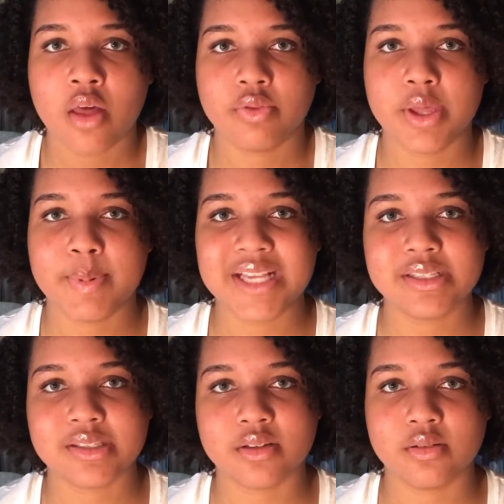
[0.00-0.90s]
the
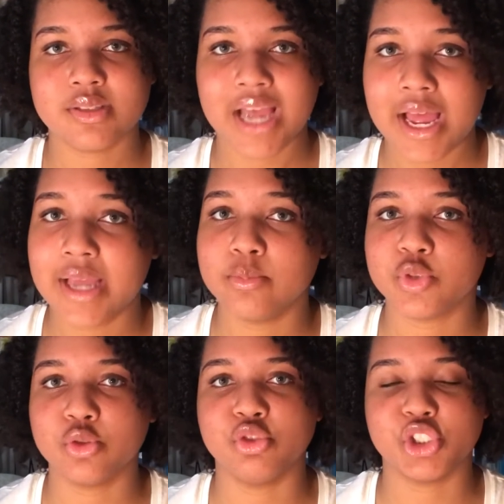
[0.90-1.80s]
best time
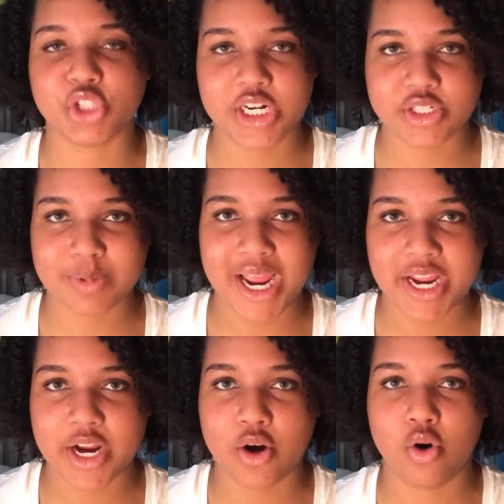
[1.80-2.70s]
to stretch my
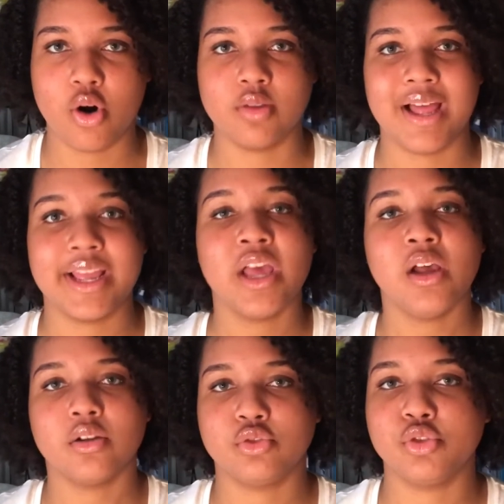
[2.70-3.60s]
hair or like
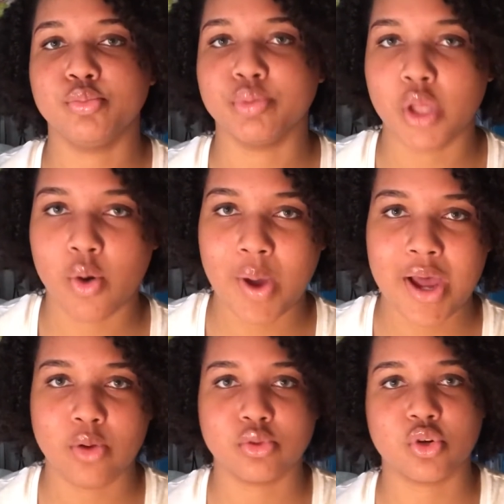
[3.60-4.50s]
do
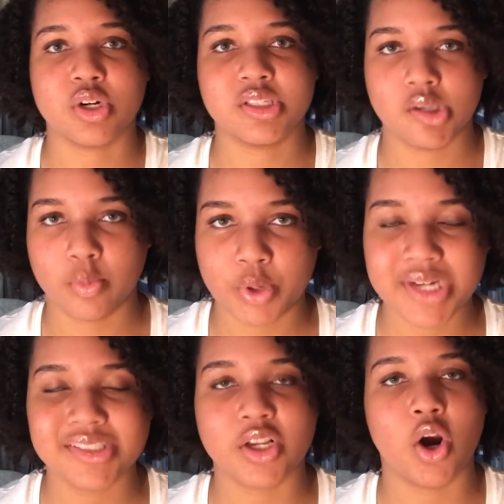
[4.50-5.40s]
blowouts or silk
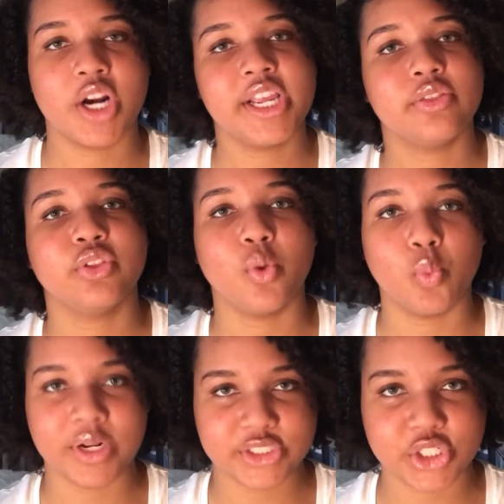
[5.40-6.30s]
press are in the
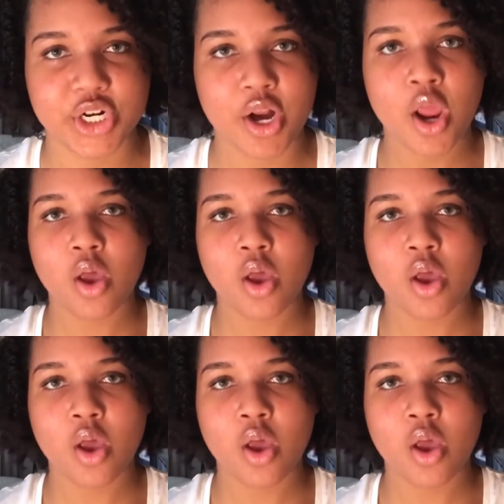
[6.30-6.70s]
winter,